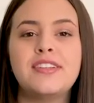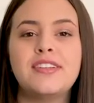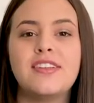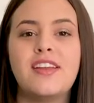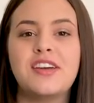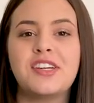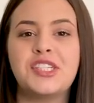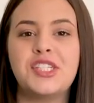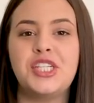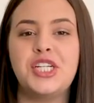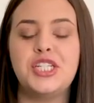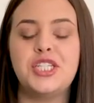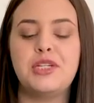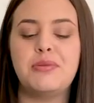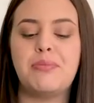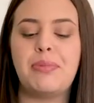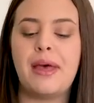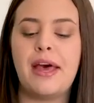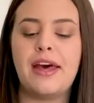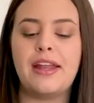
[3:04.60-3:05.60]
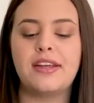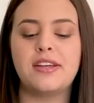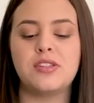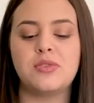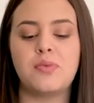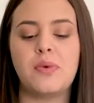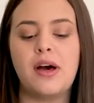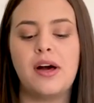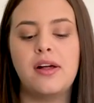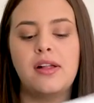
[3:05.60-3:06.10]
Deluxe changing pad as
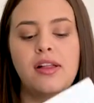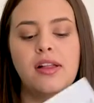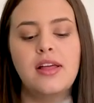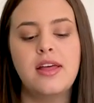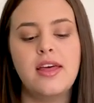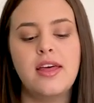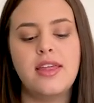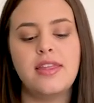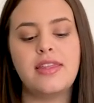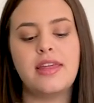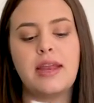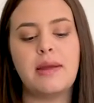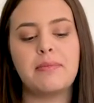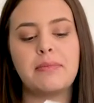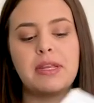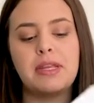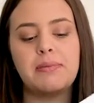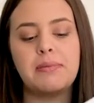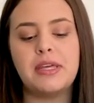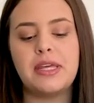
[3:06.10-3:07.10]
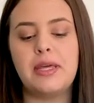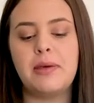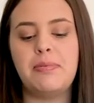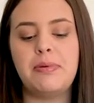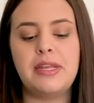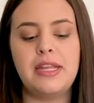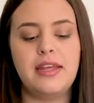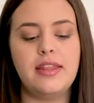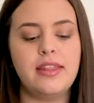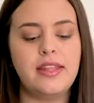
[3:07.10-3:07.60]
well that I'm gonna be
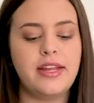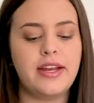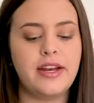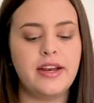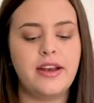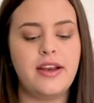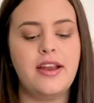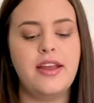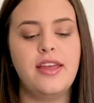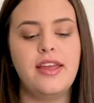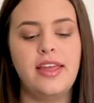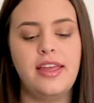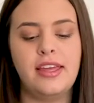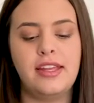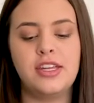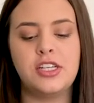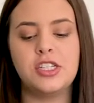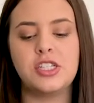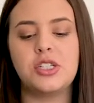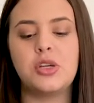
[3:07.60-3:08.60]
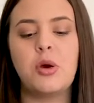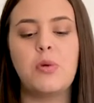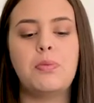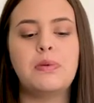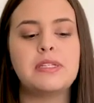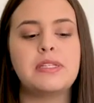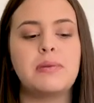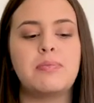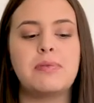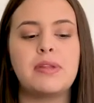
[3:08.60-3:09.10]
keeping in there. And it just
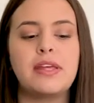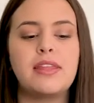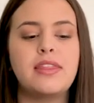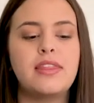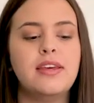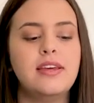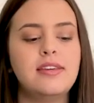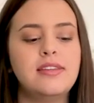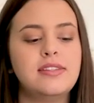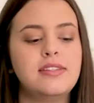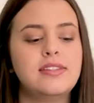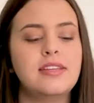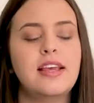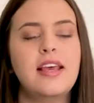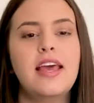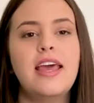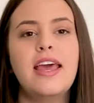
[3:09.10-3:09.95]
opens up like this.